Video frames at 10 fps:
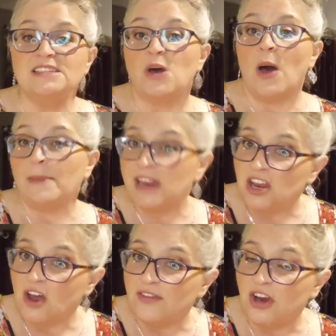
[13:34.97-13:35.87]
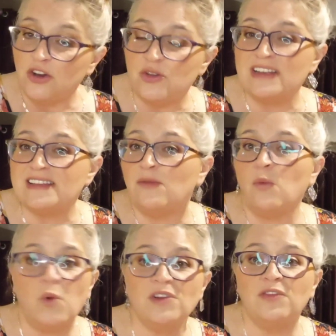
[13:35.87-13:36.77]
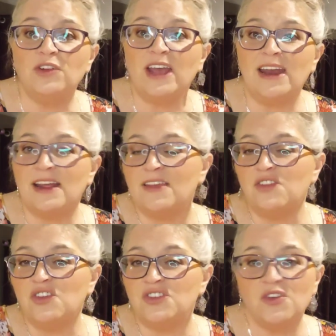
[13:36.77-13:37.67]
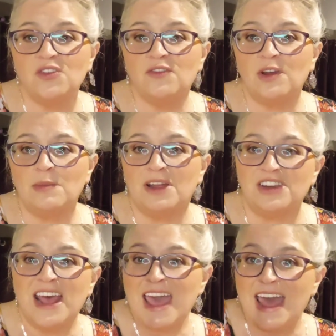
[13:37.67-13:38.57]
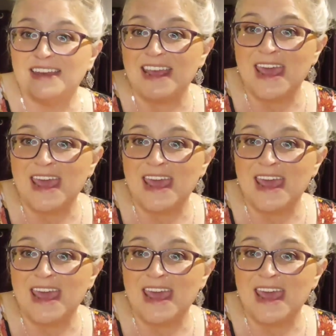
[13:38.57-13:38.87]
So I'm going to get off here. You guys have a wonderful day, and I love you so, so very much. And